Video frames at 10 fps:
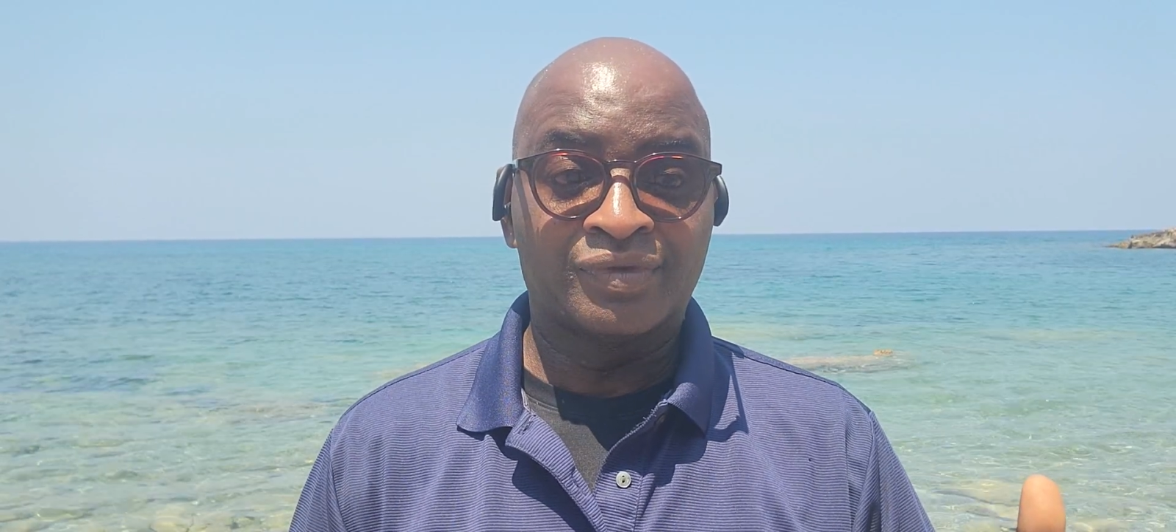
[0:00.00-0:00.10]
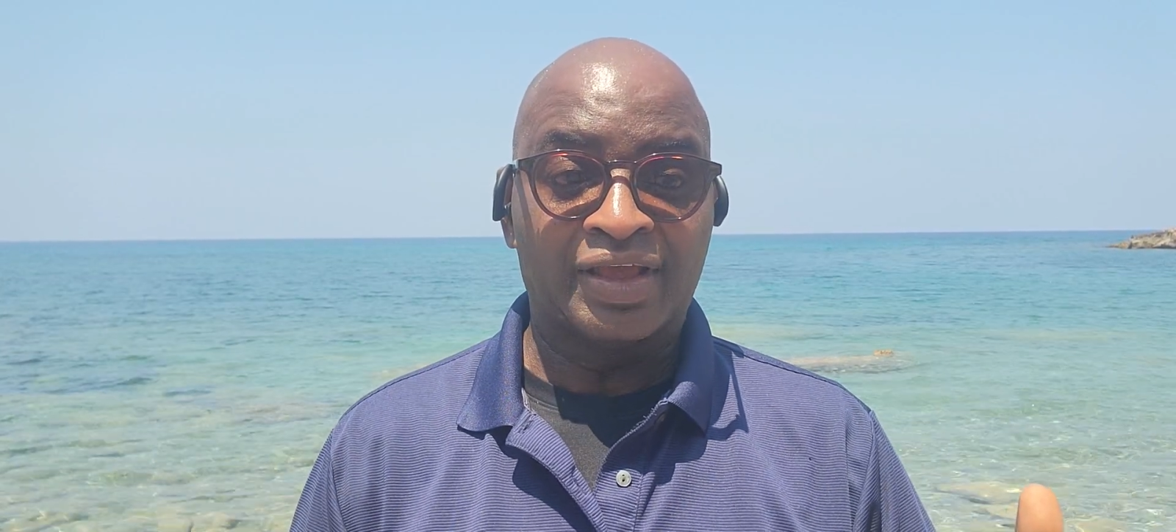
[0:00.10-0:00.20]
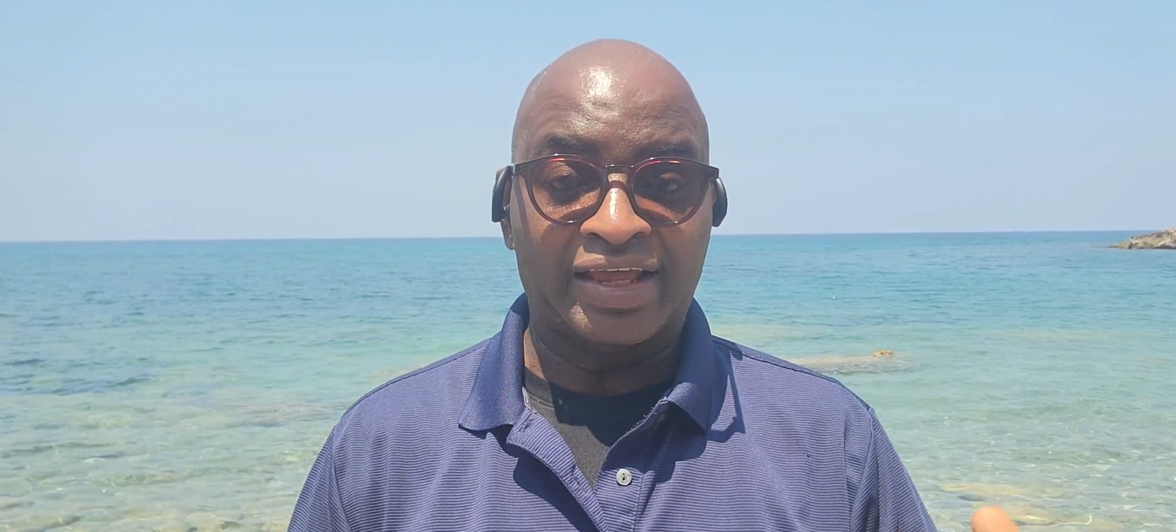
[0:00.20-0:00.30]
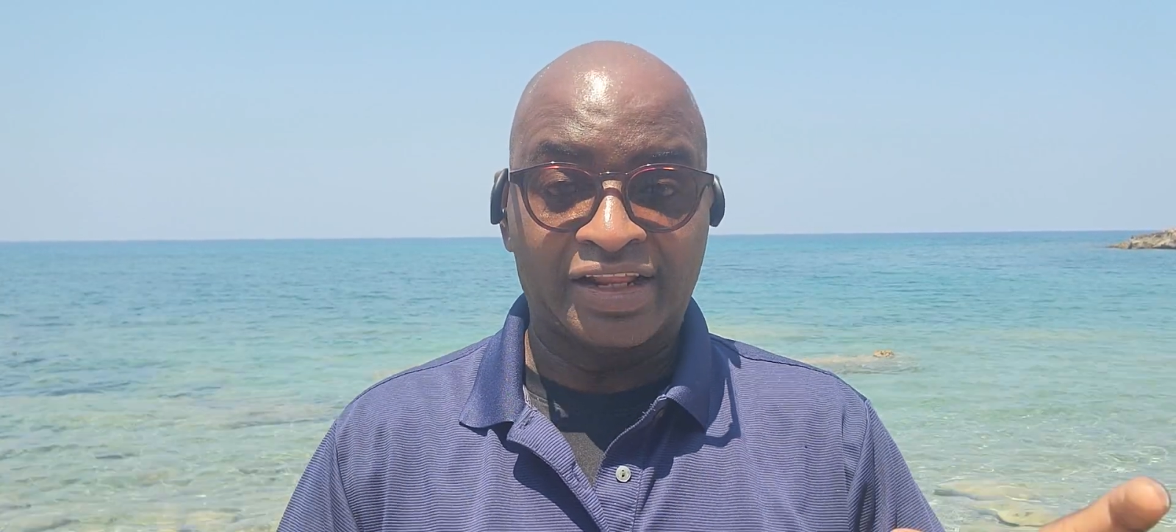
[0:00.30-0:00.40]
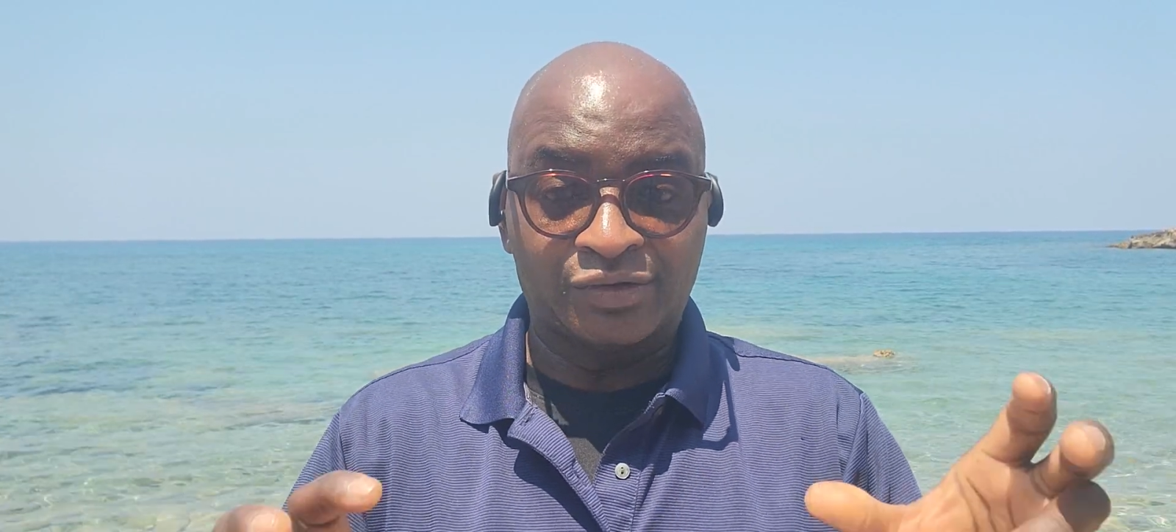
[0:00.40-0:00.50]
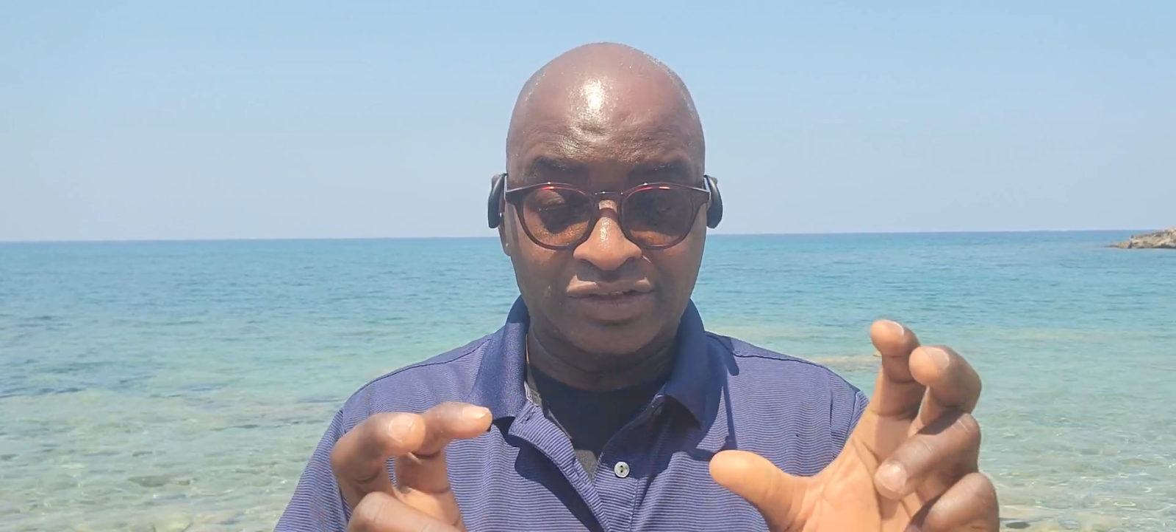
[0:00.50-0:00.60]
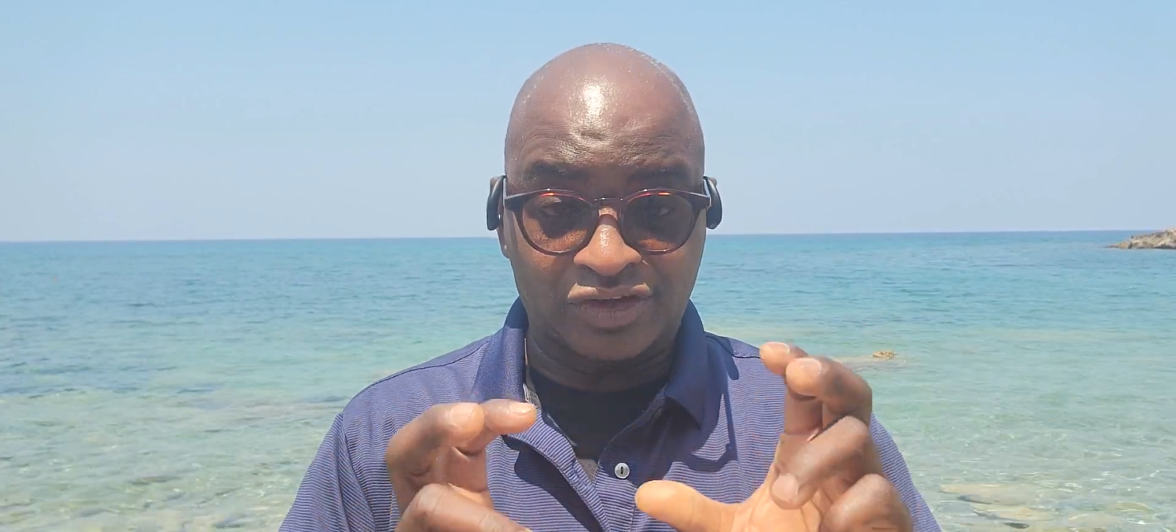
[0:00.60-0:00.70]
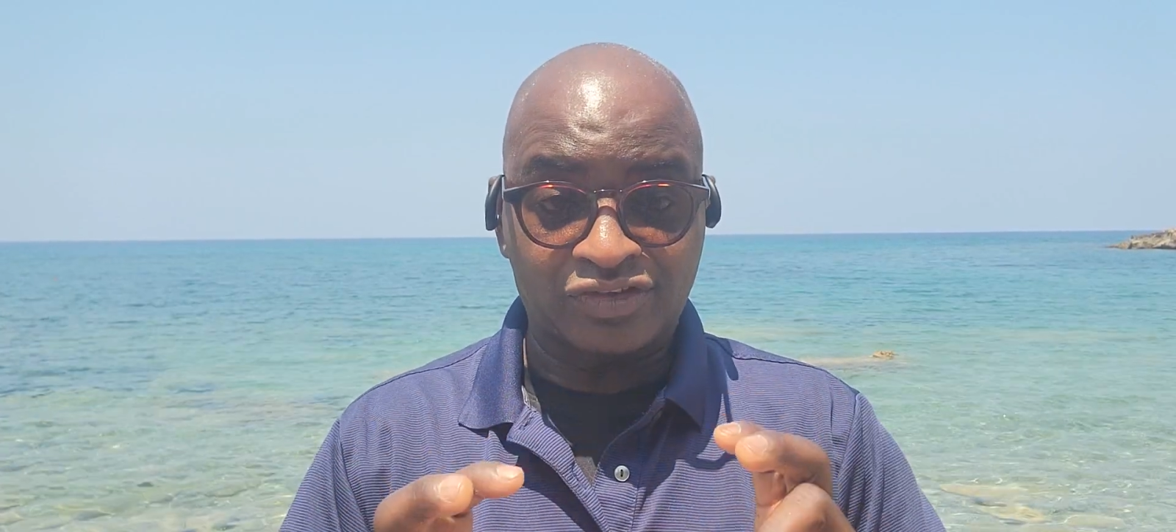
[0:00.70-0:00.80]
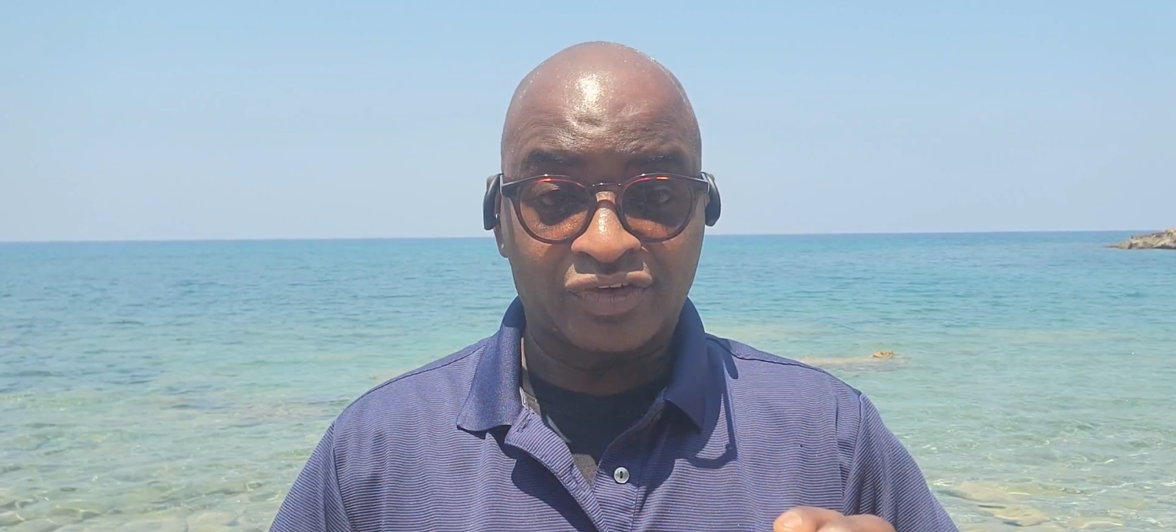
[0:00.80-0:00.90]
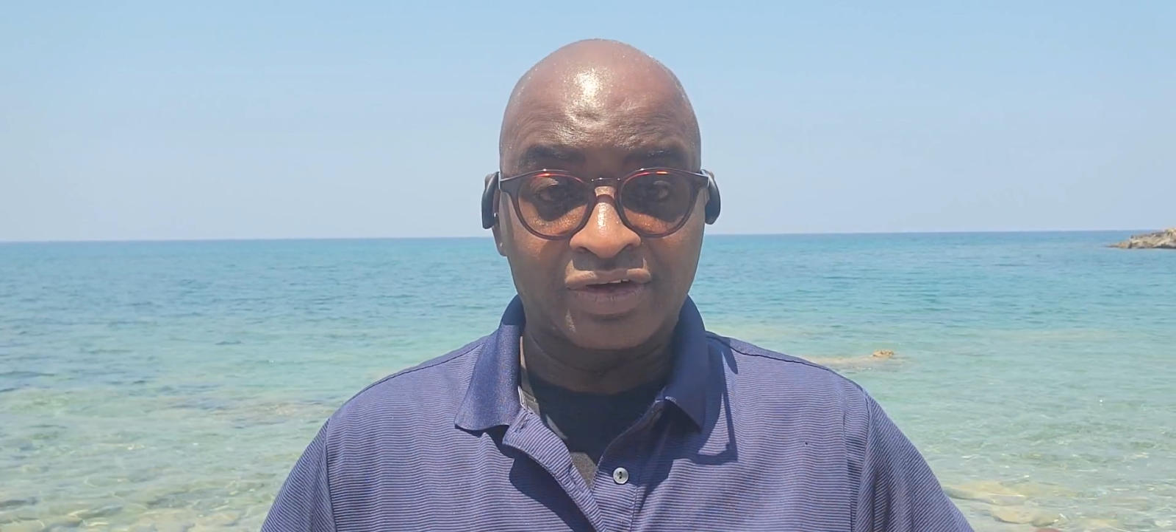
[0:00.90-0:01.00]
And then we
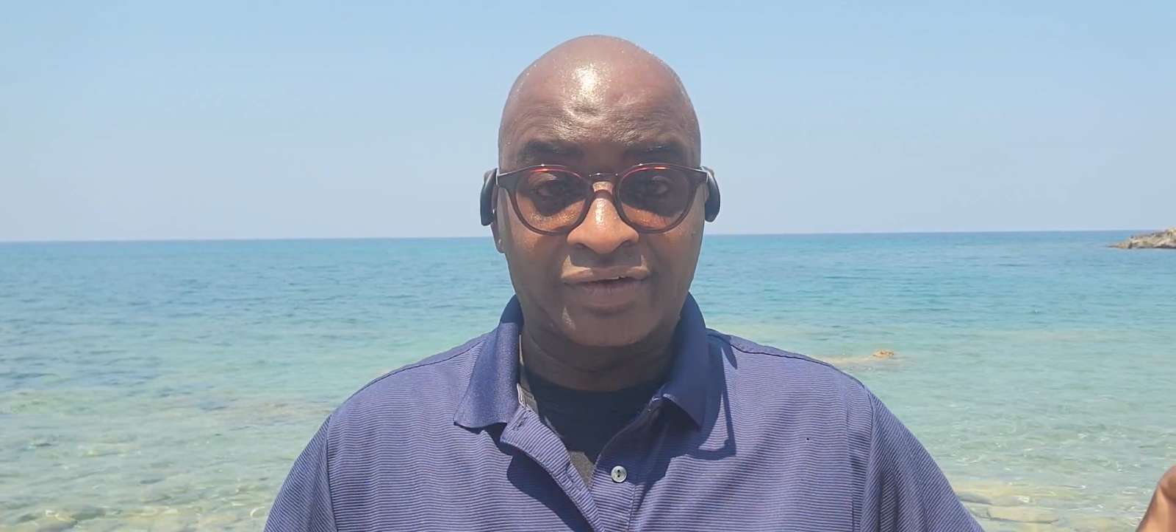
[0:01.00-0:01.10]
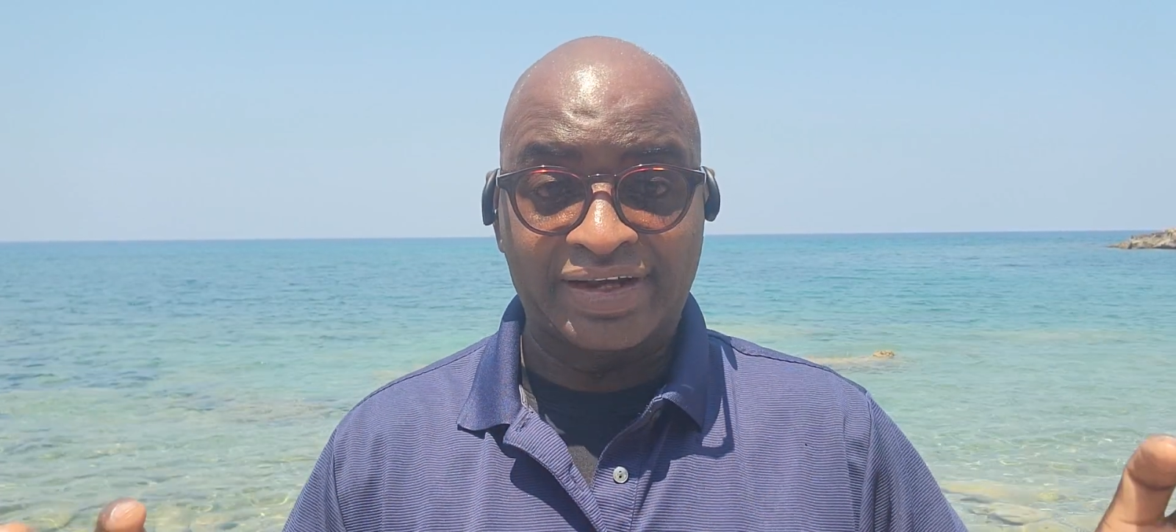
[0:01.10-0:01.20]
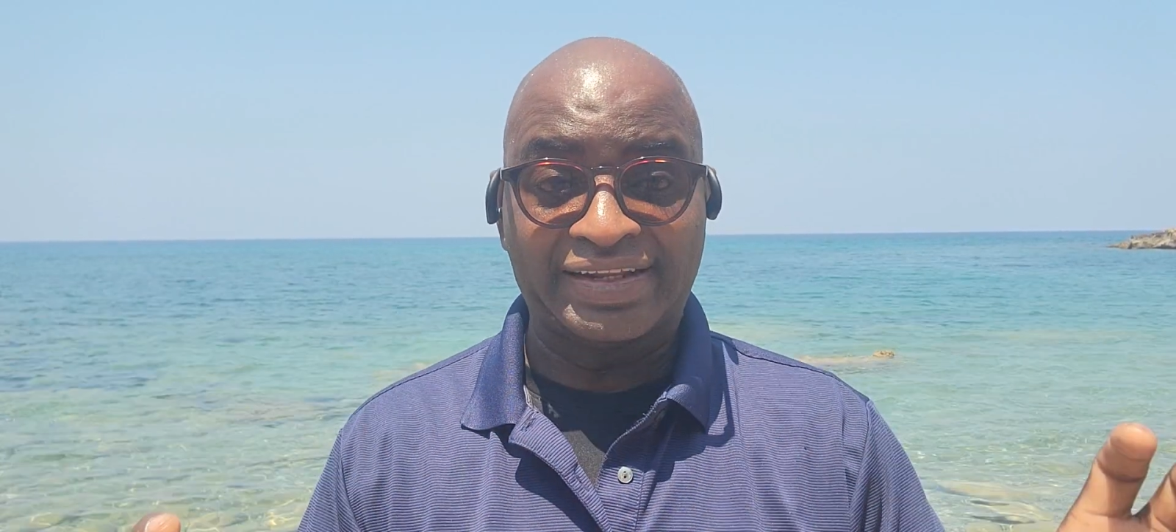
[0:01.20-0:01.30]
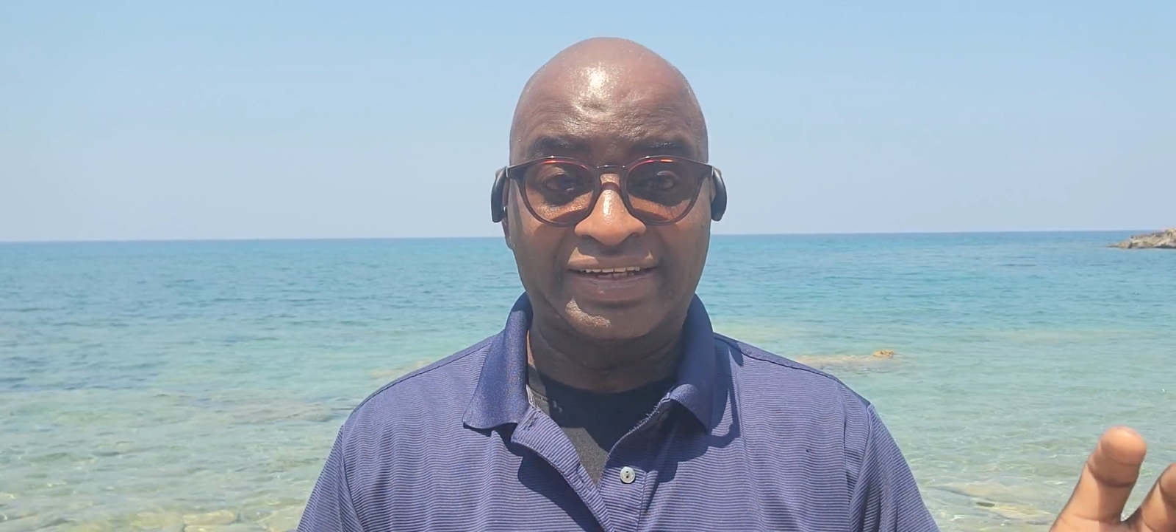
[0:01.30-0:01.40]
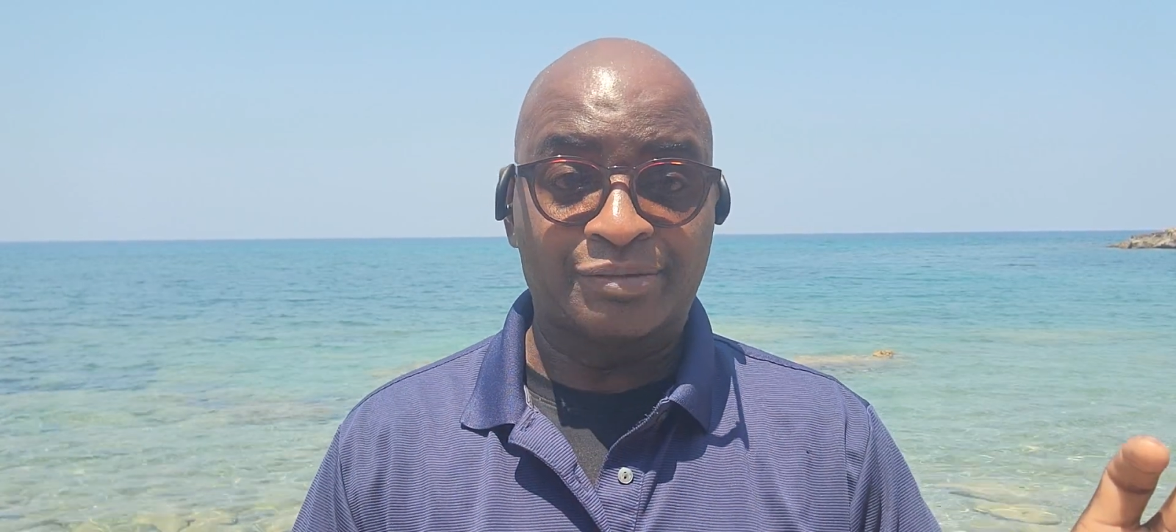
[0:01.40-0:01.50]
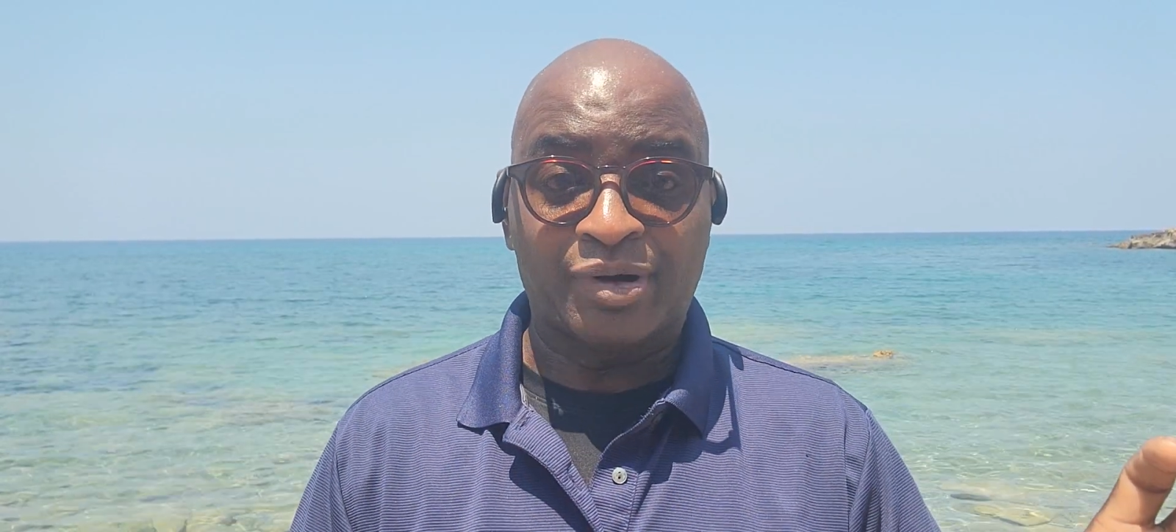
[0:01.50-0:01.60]
just created a